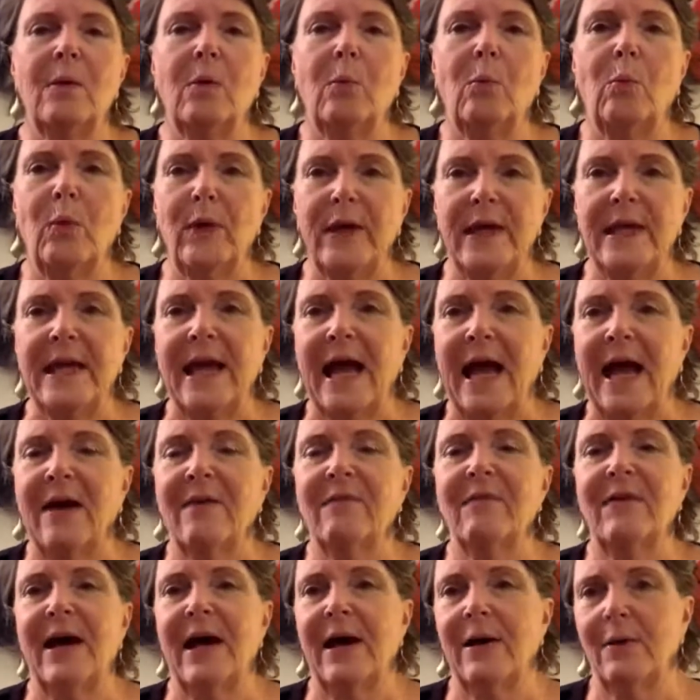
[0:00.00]
we
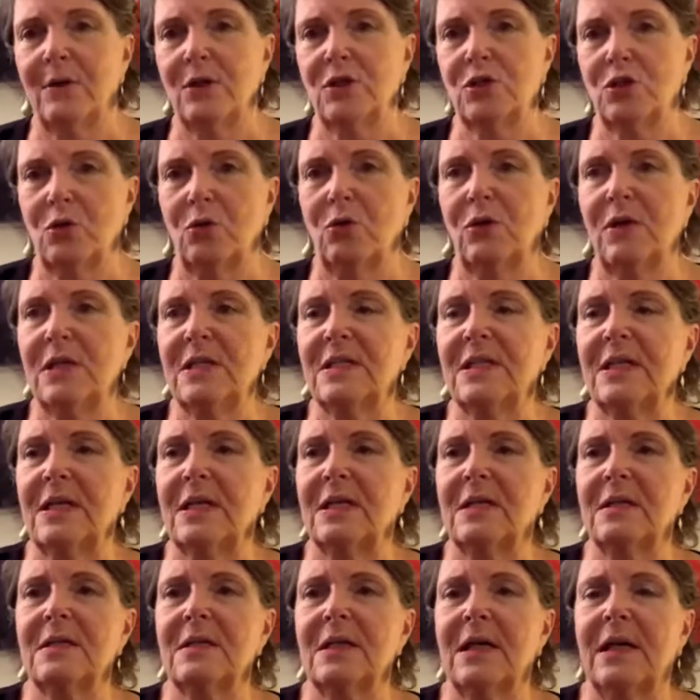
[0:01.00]
have our
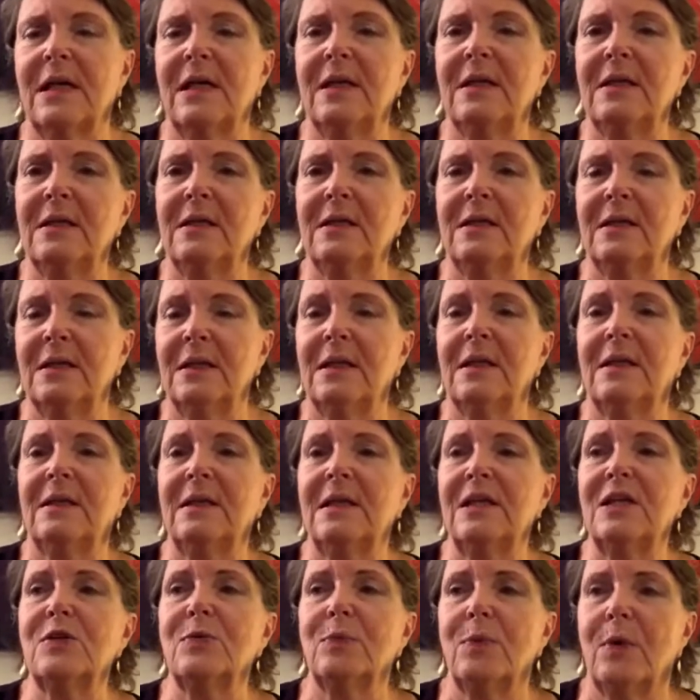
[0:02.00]
choices in,
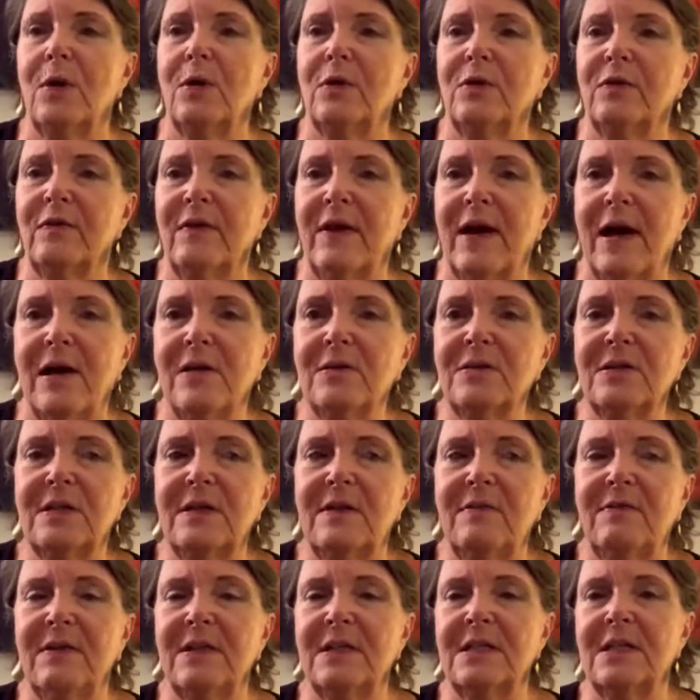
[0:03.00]
in this world of ours
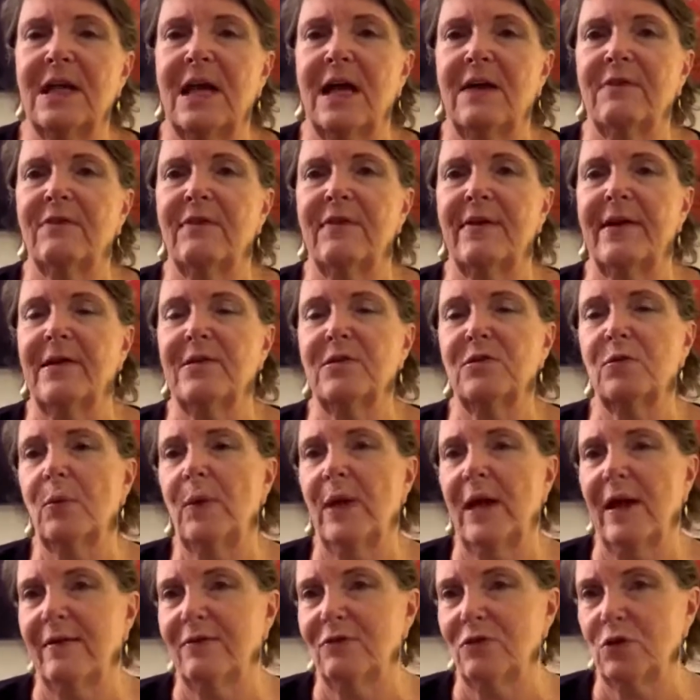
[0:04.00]
and in this life of ours,
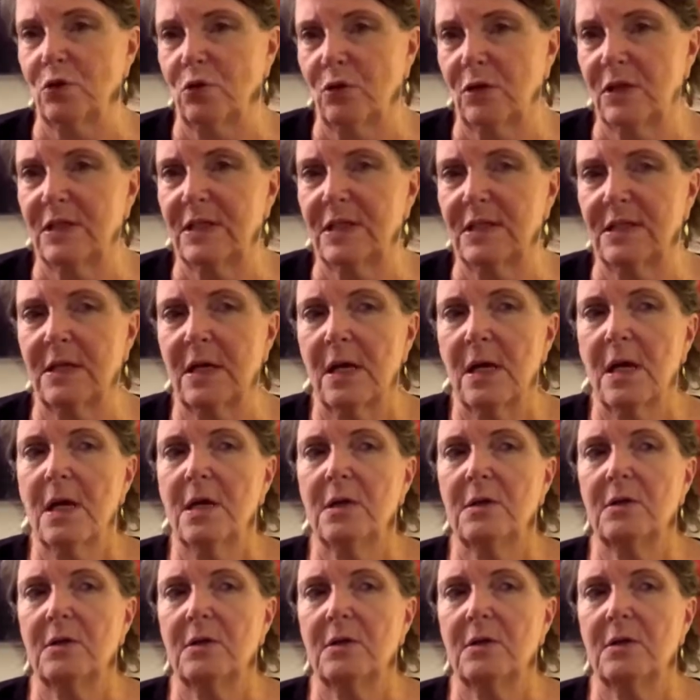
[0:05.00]
we have choices.